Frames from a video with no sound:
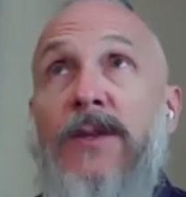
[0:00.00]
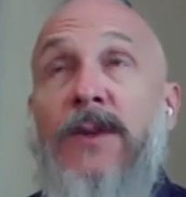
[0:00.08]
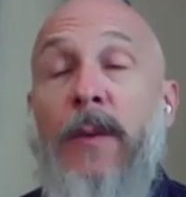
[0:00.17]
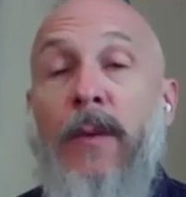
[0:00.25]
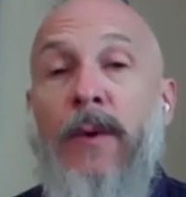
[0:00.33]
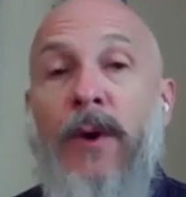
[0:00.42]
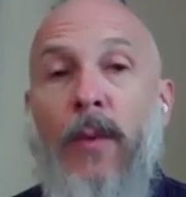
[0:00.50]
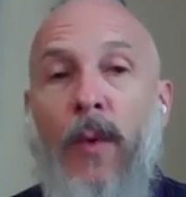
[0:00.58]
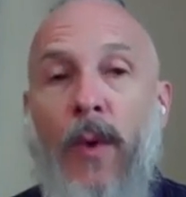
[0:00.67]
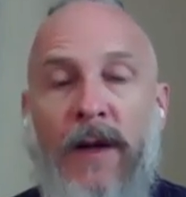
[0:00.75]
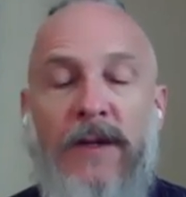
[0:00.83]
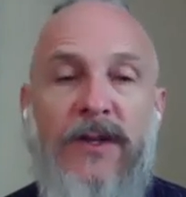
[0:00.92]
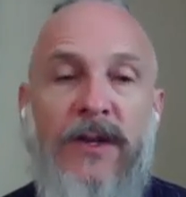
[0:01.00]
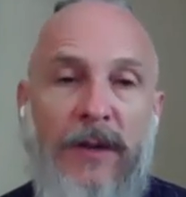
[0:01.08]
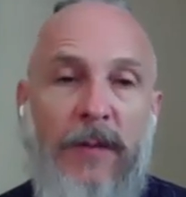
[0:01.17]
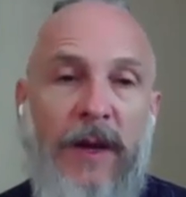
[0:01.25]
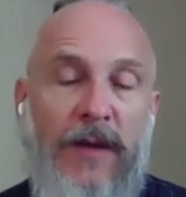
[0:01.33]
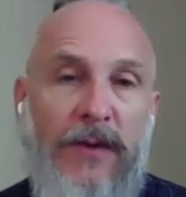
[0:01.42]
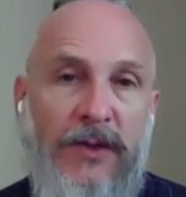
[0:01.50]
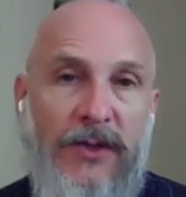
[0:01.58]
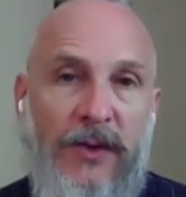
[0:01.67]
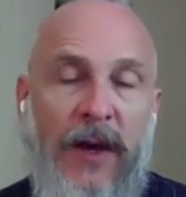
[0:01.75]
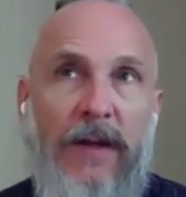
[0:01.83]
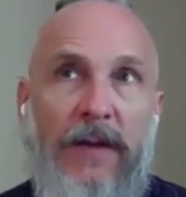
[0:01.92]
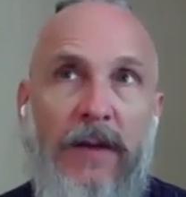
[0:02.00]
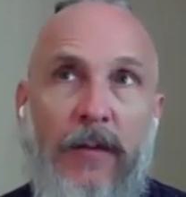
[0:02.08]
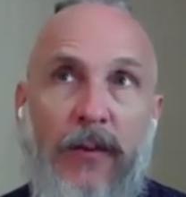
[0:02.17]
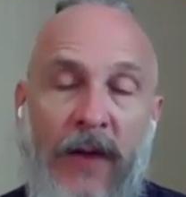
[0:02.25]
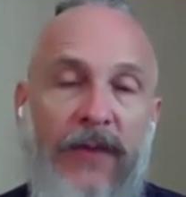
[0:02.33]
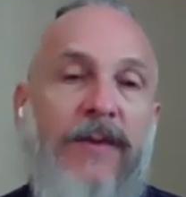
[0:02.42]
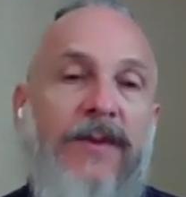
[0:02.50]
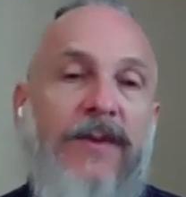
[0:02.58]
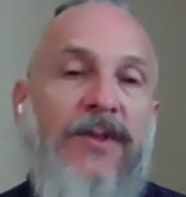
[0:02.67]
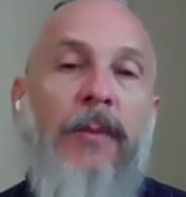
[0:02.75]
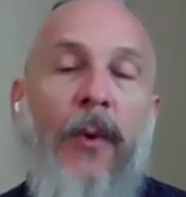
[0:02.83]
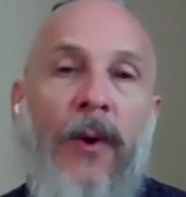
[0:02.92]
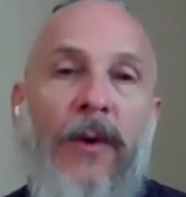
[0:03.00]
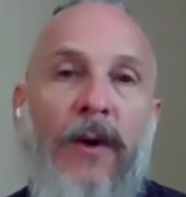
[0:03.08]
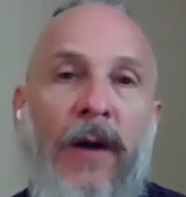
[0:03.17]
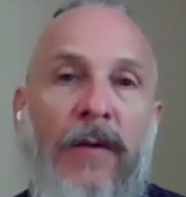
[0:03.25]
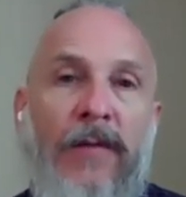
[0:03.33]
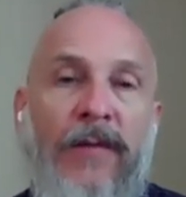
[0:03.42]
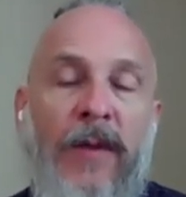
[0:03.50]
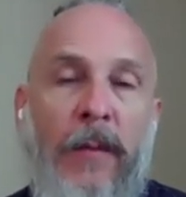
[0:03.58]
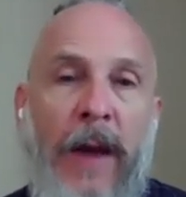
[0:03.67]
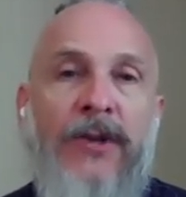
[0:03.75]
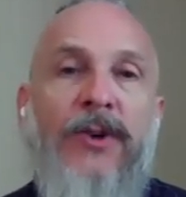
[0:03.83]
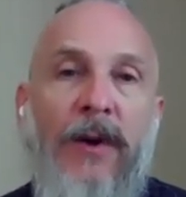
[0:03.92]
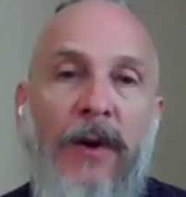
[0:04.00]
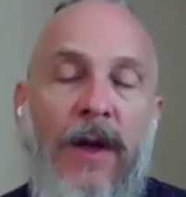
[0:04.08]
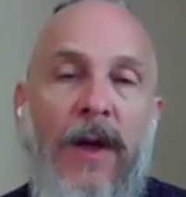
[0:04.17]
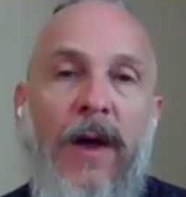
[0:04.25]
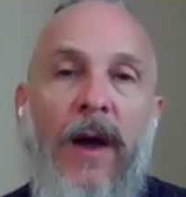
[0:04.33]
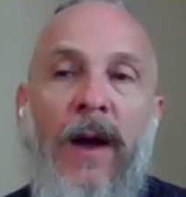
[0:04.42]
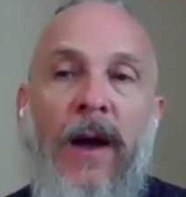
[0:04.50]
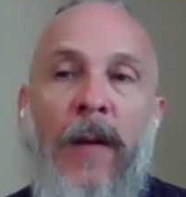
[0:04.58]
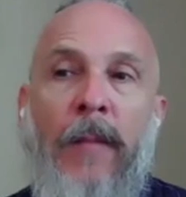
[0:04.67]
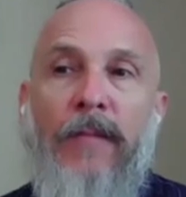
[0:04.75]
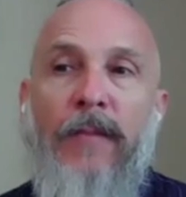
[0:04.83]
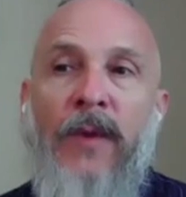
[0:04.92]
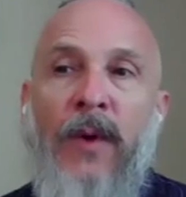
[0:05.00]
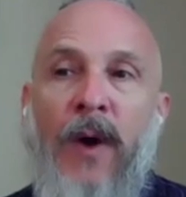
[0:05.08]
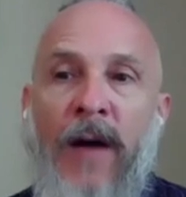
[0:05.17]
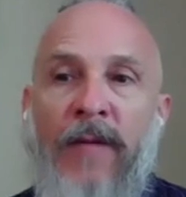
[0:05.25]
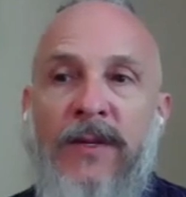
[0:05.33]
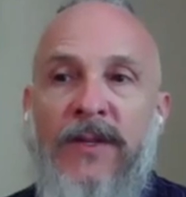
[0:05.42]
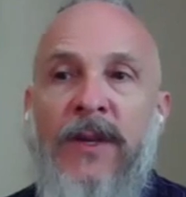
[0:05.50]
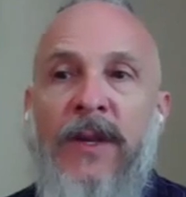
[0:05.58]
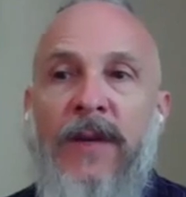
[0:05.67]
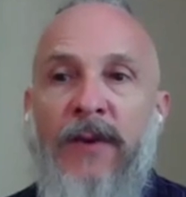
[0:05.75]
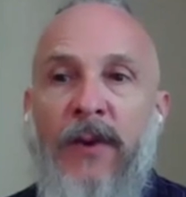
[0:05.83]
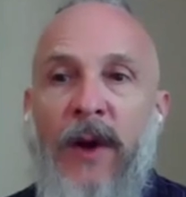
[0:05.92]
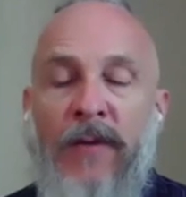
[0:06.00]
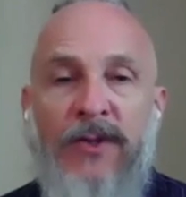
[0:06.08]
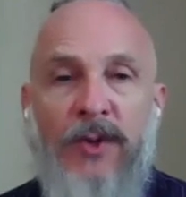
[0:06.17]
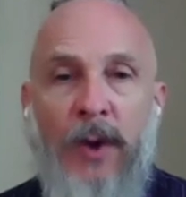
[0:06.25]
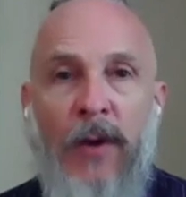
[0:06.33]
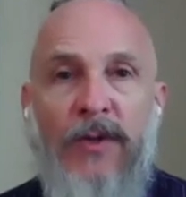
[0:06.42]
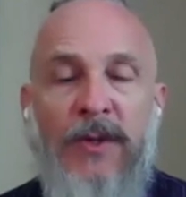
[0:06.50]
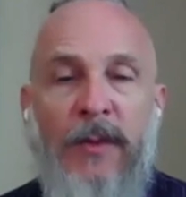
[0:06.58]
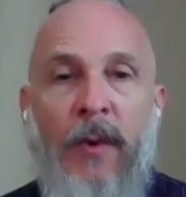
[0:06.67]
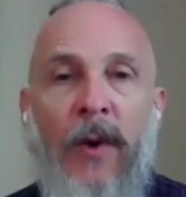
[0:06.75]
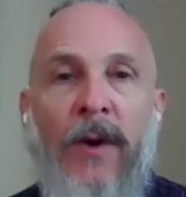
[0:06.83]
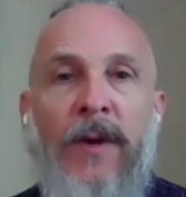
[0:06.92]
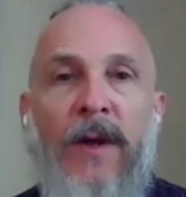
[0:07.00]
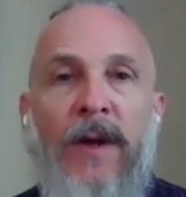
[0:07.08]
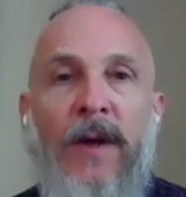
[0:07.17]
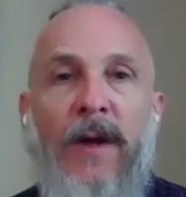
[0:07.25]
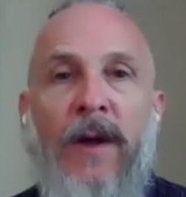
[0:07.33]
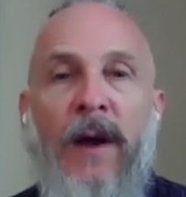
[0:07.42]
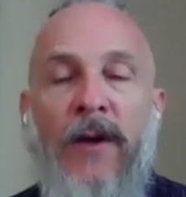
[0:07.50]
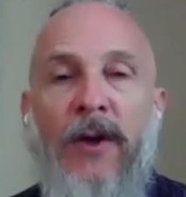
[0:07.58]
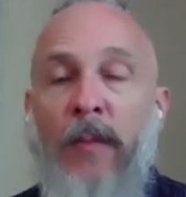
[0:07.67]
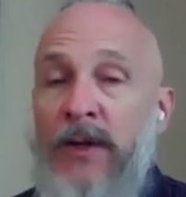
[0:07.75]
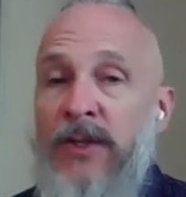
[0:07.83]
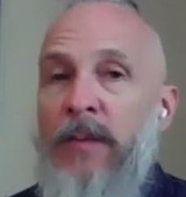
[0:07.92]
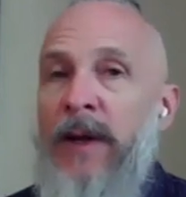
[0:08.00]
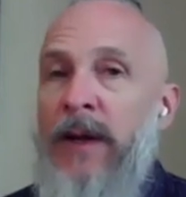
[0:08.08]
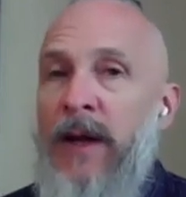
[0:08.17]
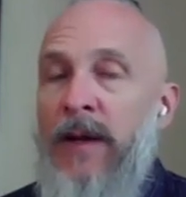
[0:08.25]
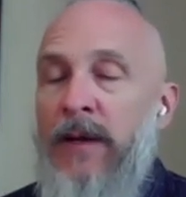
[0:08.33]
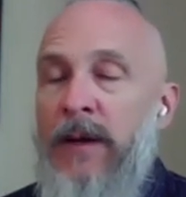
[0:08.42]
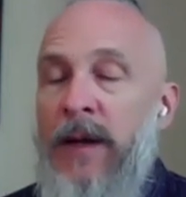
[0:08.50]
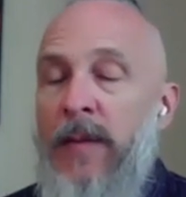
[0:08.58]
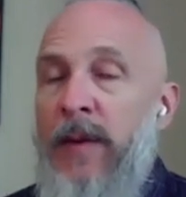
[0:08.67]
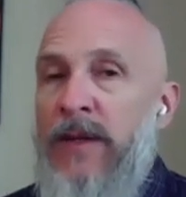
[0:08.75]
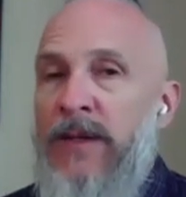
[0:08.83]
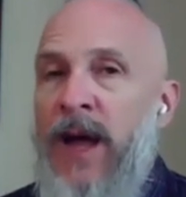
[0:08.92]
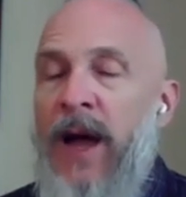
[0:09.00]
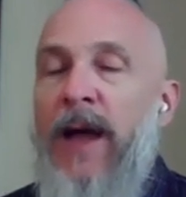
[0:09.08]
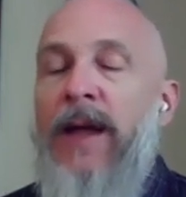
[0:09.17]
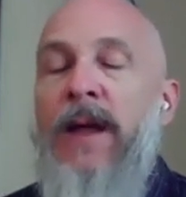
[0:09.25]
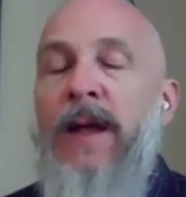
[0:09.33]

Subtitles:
So, one is going to be the strength and breadth of support of the measure. Obviously, if you have strong support, your budget may not need to be as high.